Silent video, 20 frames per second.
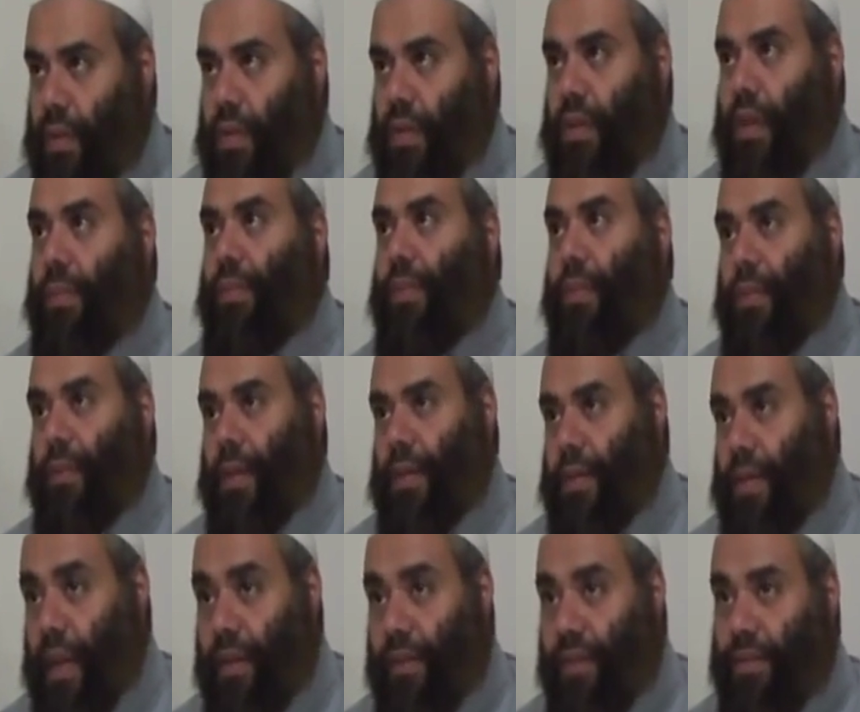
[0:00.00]
Sabr by
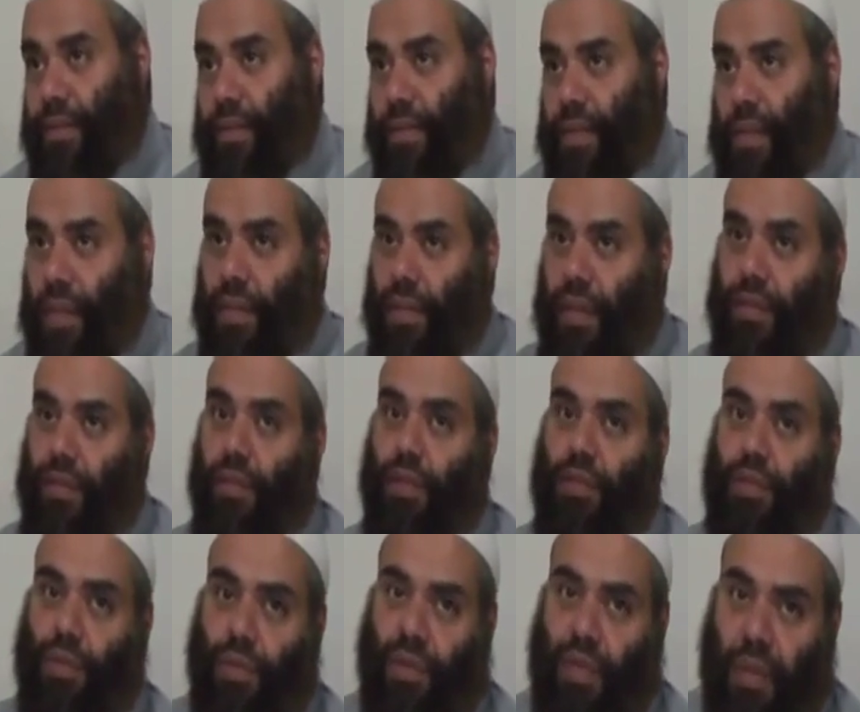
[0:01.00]
itself, such a
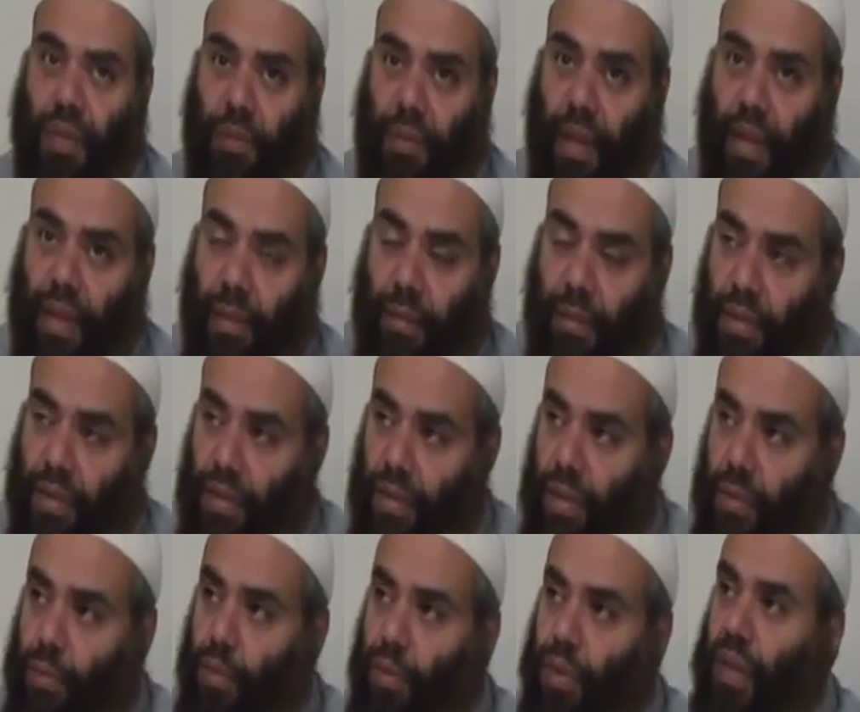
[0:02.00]
virtuous ibadah
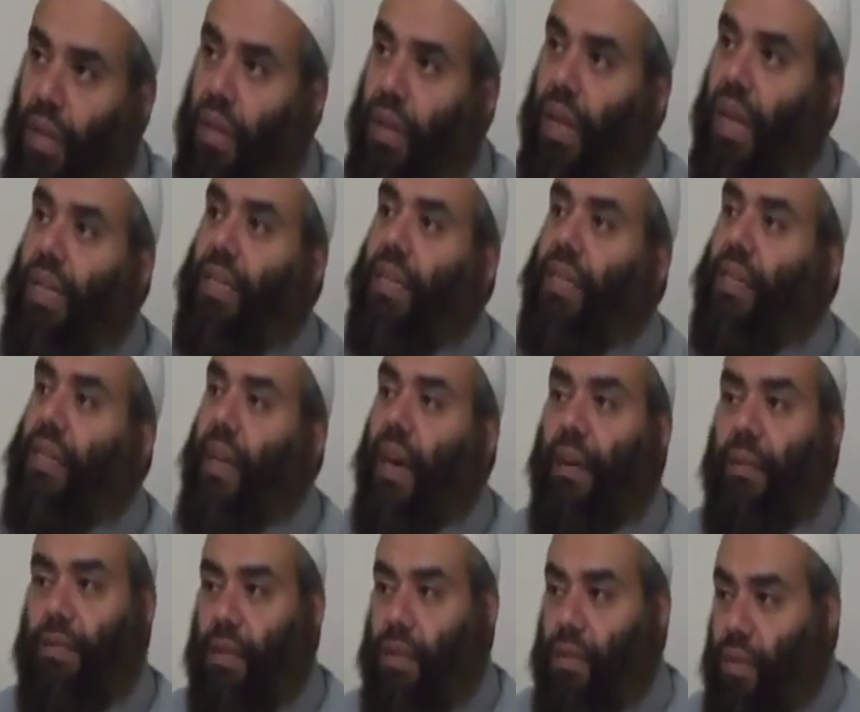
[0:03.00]
mentioned more than 90
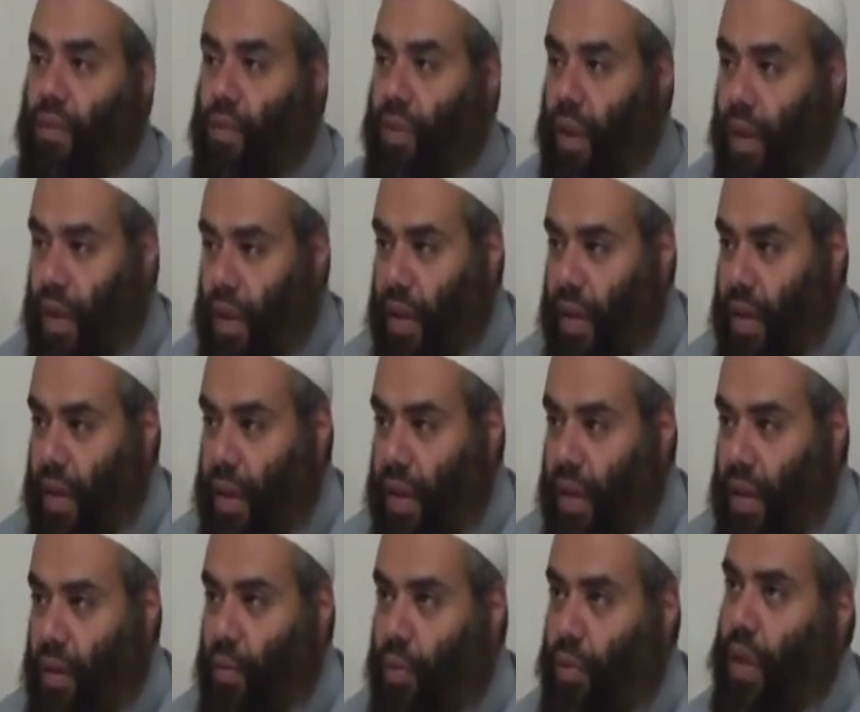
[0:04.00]
times in the Quran.
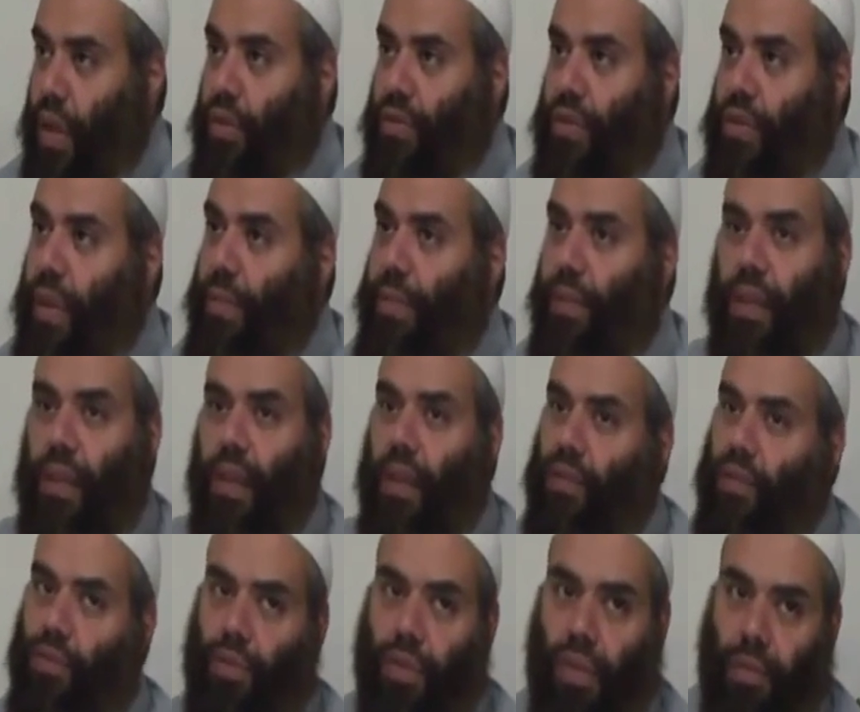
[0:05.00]
Without sabr,
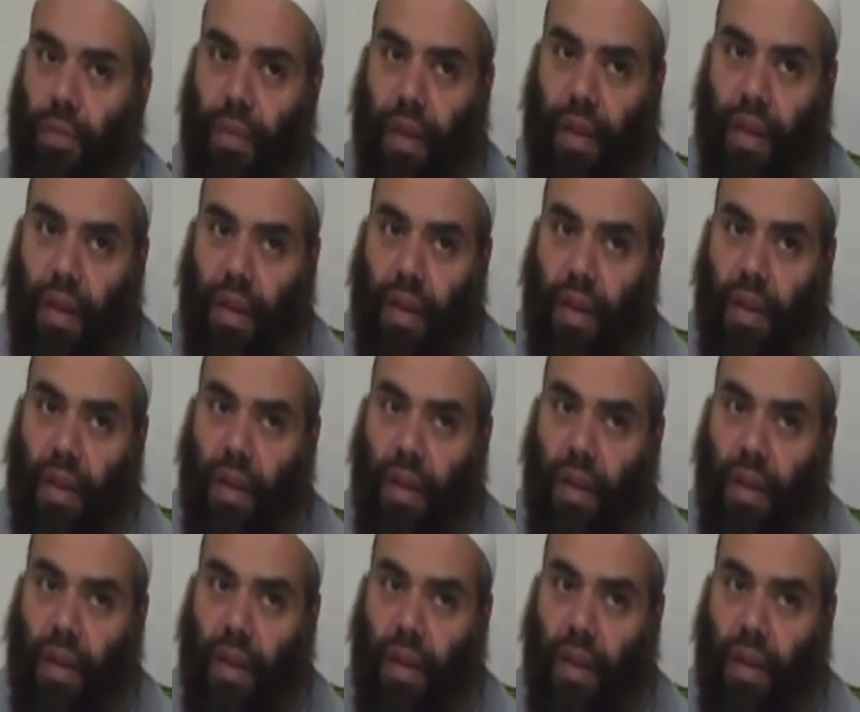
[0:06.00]
there is no iman.